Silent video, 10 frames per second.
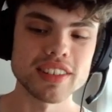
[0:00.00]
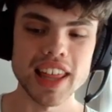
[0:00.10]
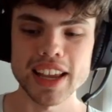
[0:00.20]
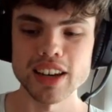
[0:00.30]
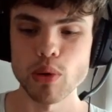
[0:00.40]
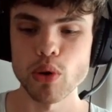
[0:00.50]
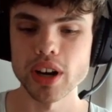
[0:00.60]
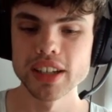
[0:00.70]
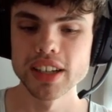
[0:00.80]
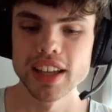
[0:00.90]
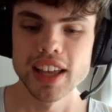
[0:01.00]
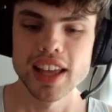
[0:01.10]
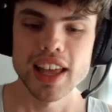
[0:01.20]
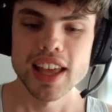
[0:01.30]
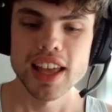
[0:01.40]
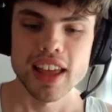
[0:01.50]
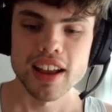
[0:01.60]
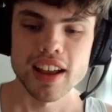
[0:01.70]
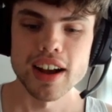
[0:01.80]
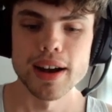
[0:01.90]
lacking a board.
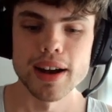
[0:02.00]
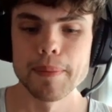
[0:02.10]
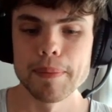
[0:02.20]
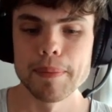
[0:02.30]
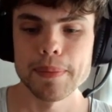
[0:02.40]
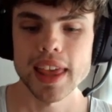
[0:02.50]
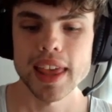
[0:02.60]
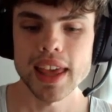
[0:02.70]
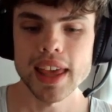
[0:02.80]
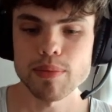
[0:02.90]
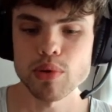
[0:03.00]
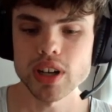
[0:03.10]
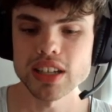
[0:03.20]
And I put